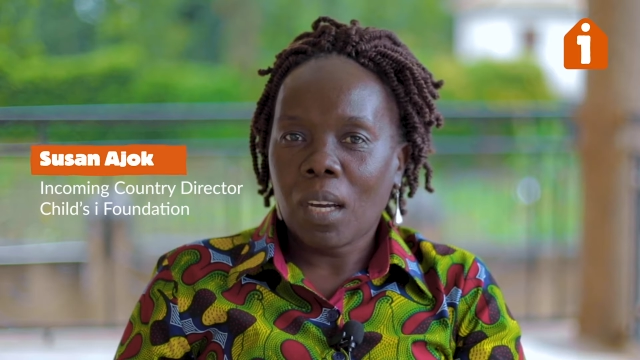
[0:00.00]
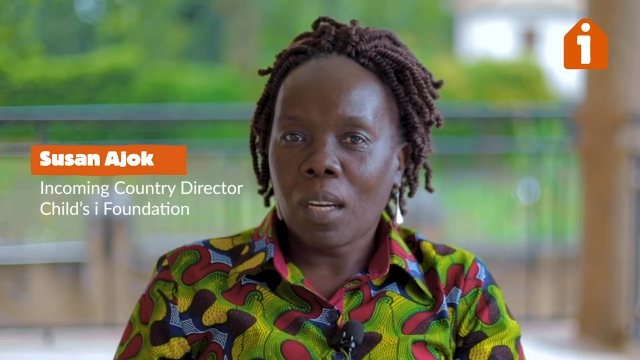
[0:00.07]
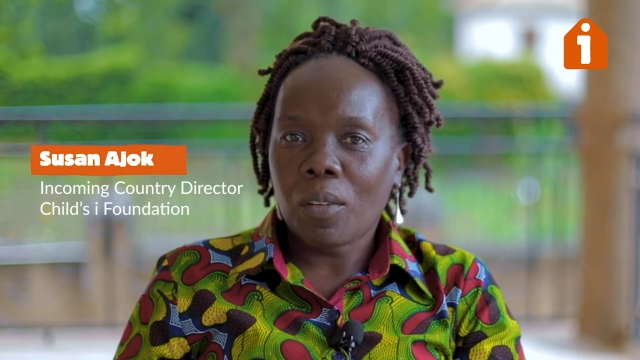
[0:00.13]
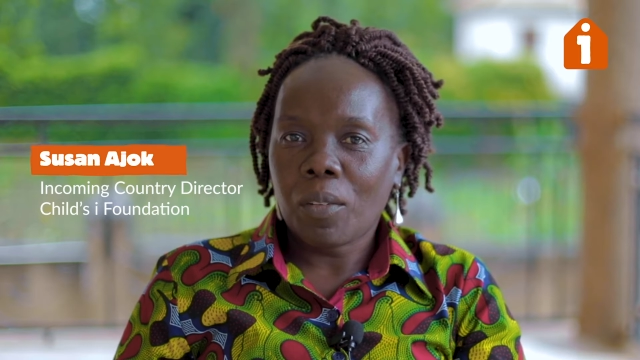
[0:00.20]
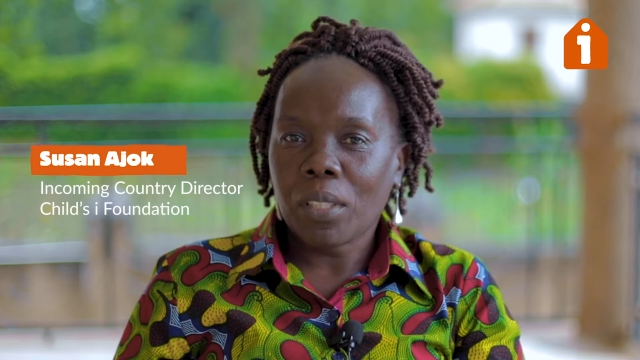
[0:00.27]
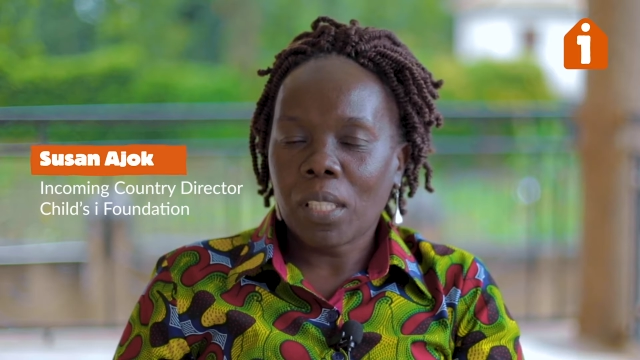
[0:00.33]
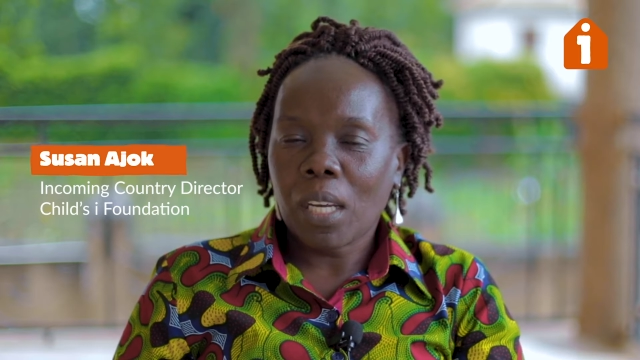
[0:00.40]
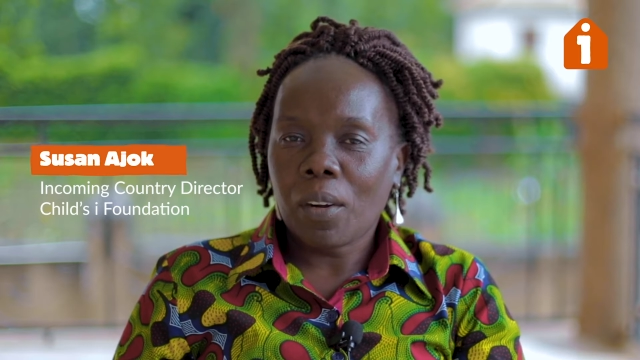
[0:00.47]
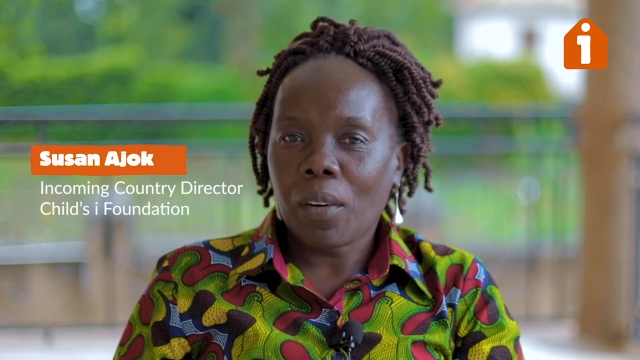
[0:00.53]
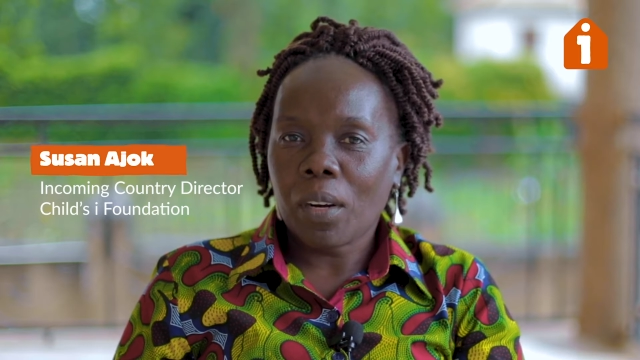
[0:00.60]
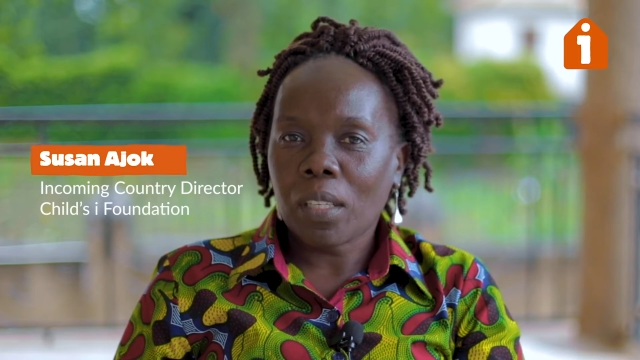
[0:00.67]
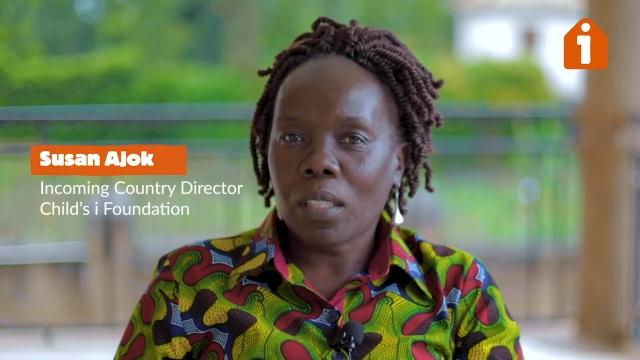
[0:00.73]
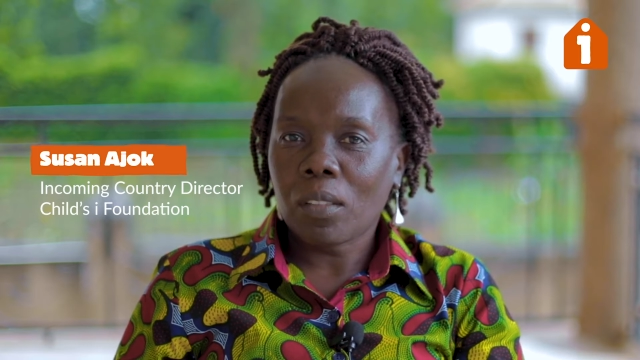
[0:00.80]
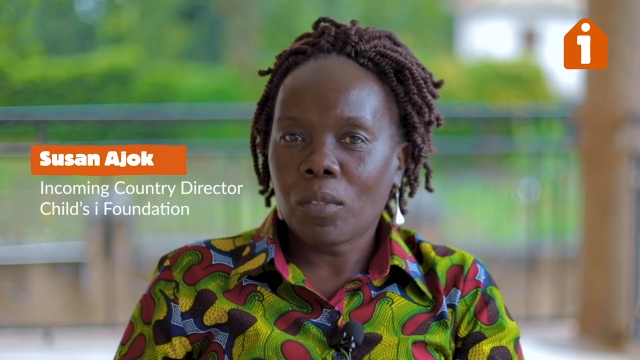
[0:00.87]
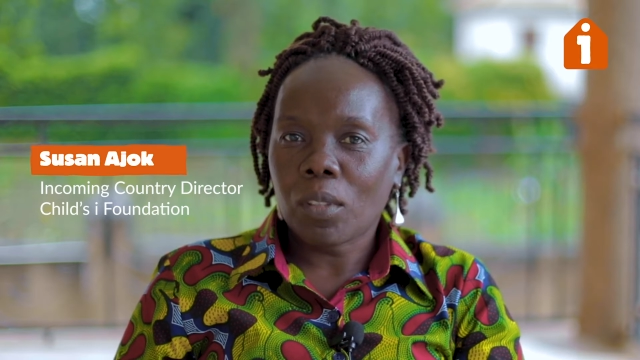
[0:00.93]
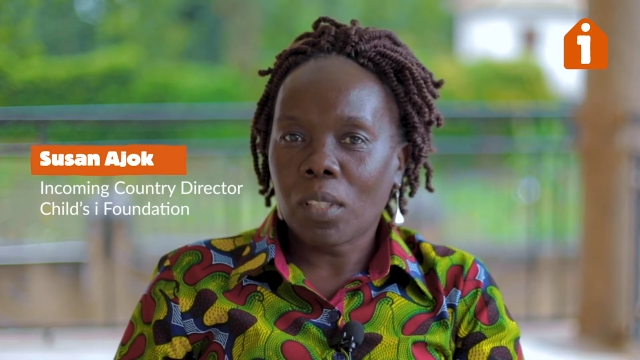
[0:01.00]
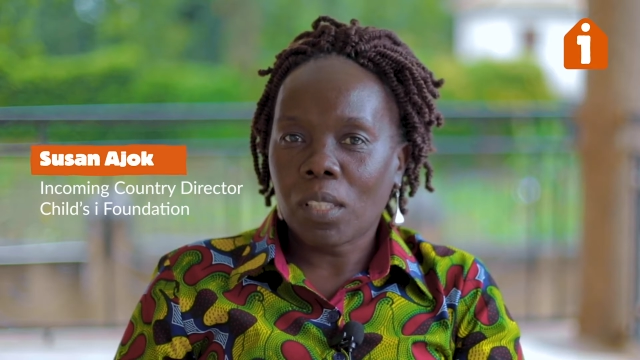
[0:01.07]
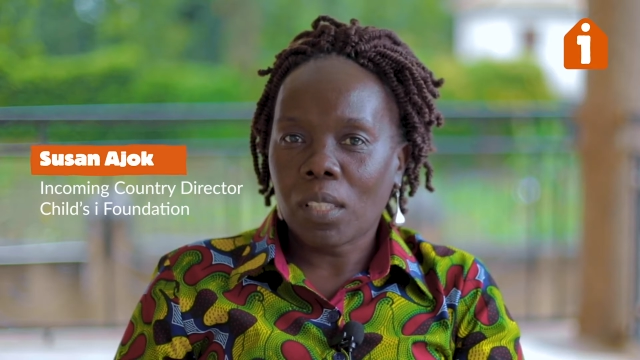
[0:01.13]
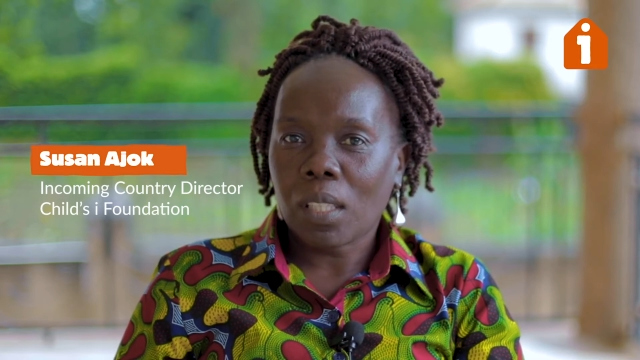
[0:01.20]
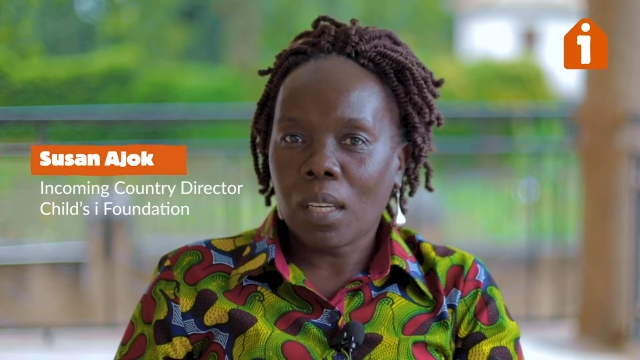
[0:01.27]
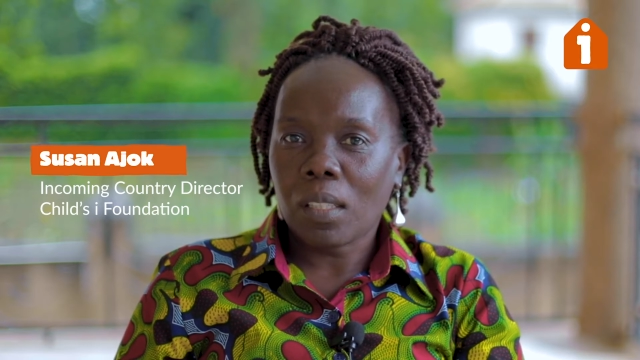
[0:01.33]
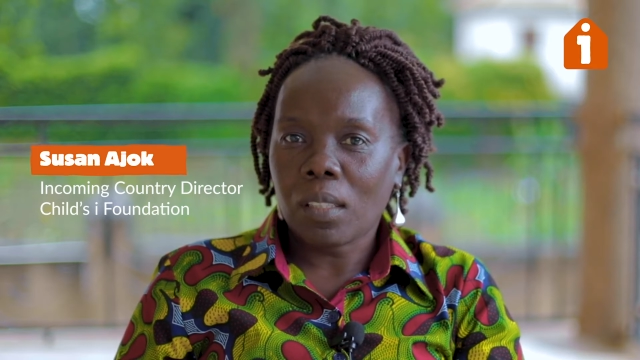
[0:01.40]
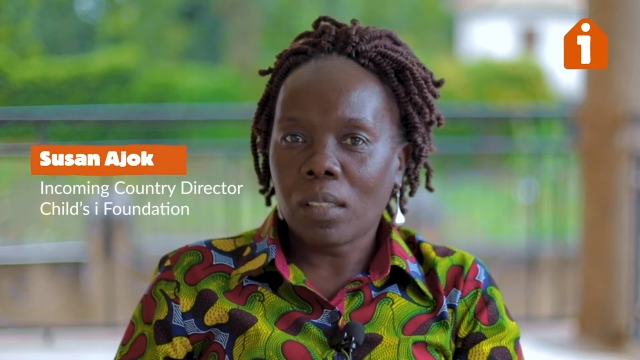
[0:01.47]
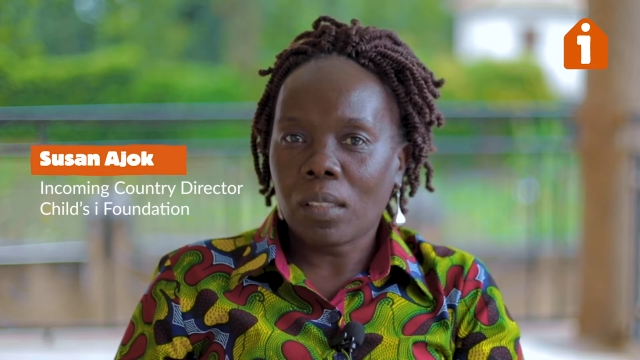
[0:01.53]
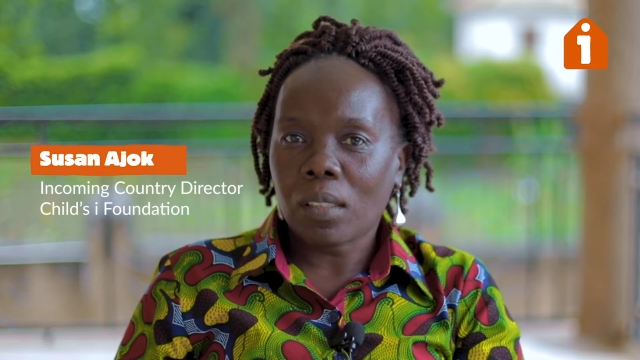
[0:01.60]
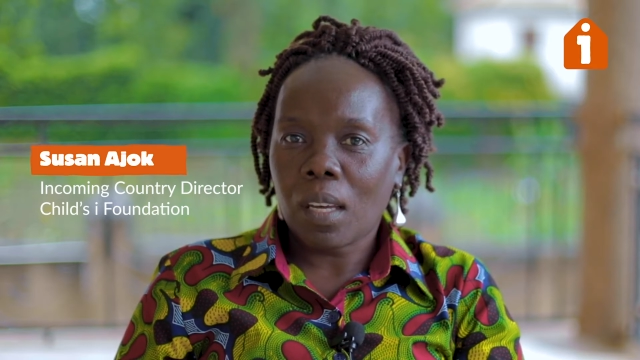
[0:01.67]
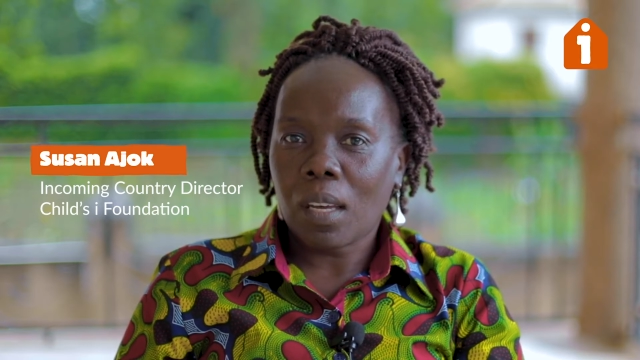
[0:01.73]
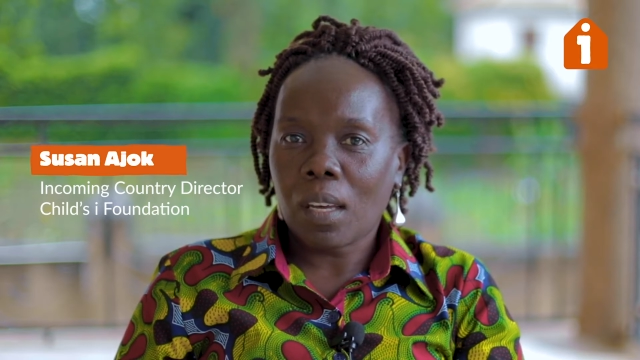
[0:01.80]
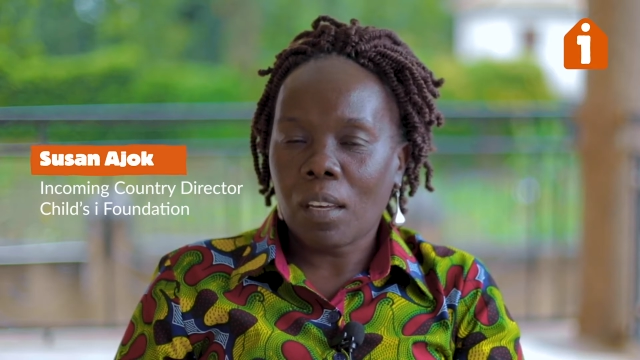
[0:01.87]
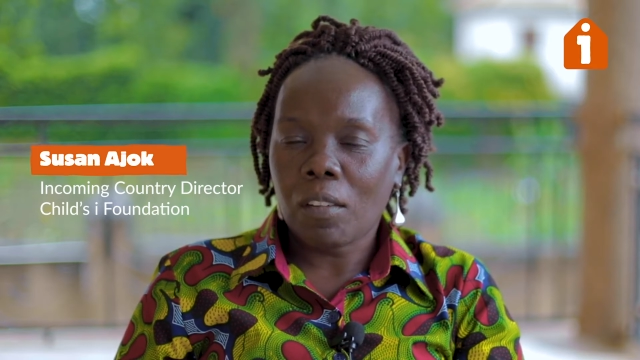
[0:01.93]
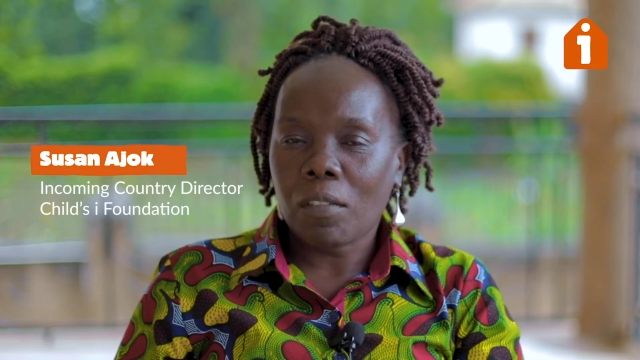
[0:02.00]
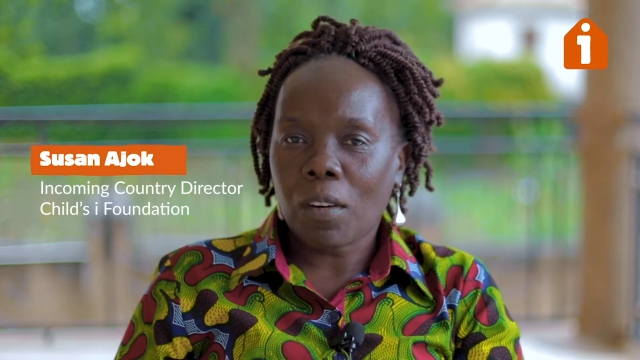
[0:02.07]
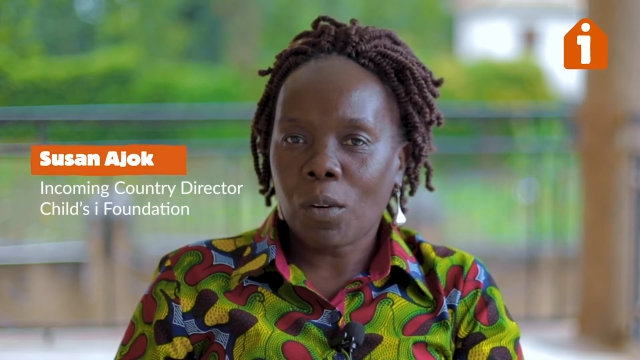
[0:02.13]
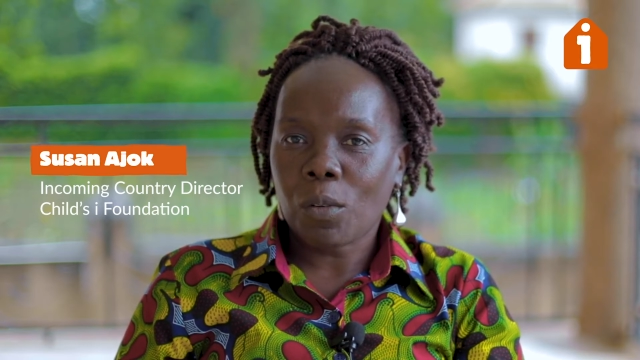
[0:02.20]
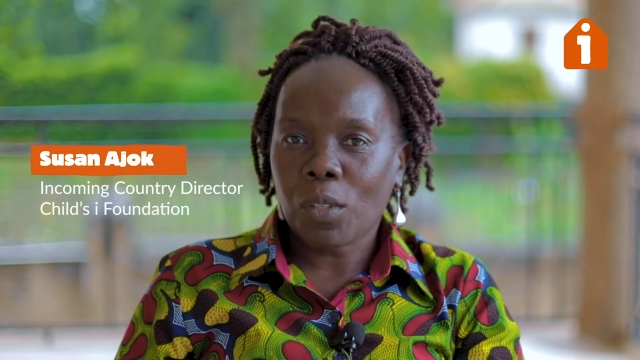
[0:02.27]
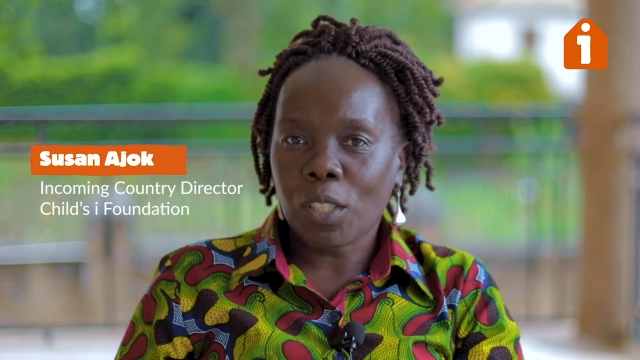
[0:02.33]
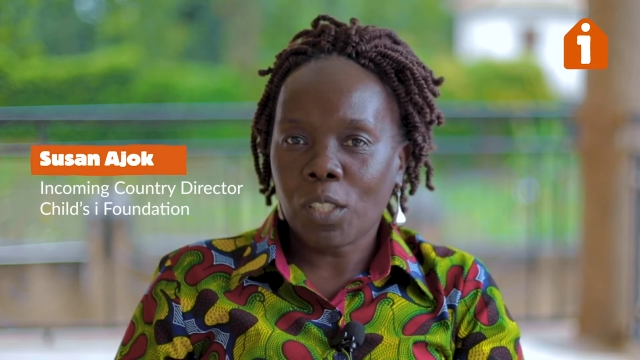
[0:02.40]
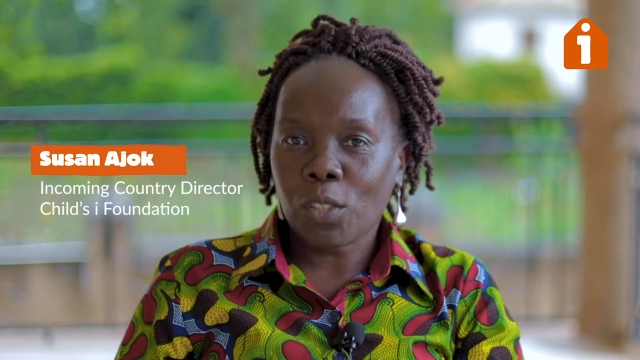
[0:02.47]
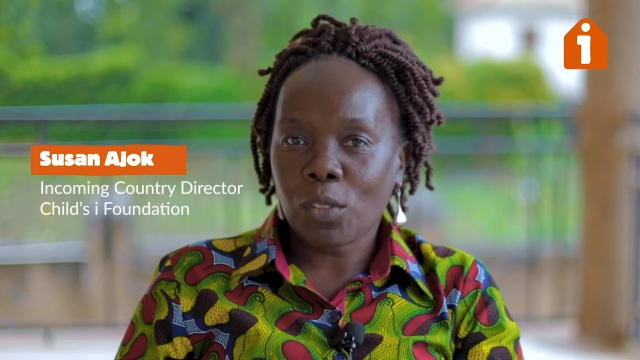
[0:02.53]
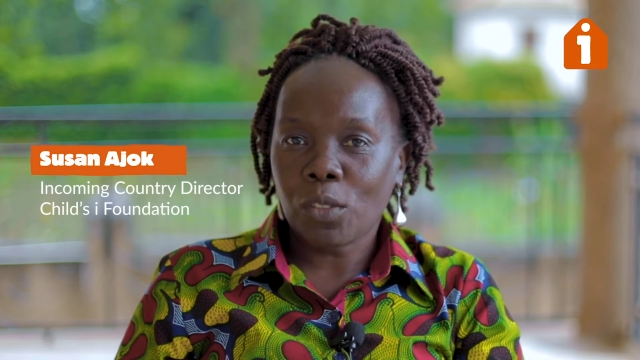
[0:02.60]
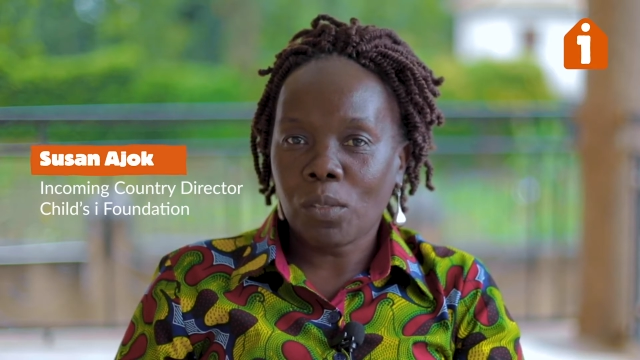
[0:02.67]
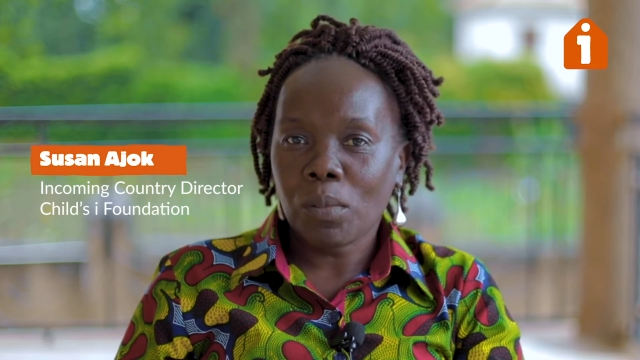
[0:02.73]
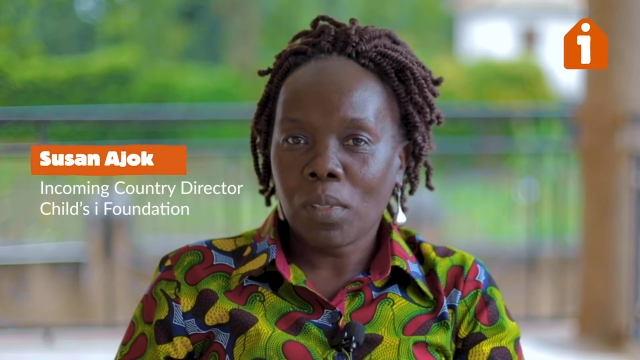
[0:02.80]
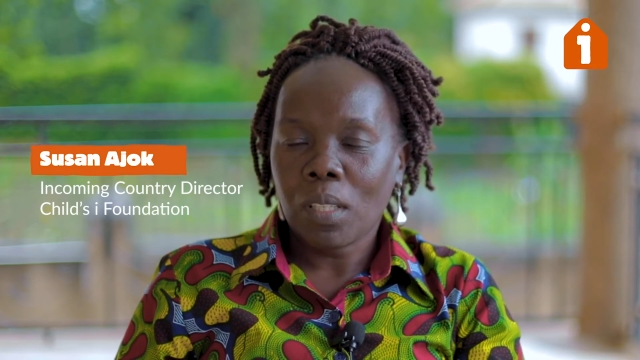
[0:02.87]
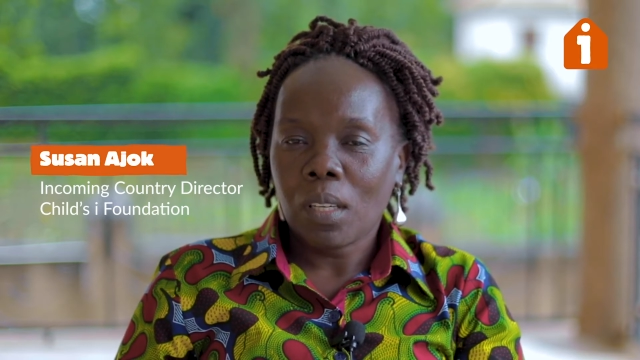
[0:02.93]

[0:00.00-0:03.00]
country director for the Child's Eye Foundation.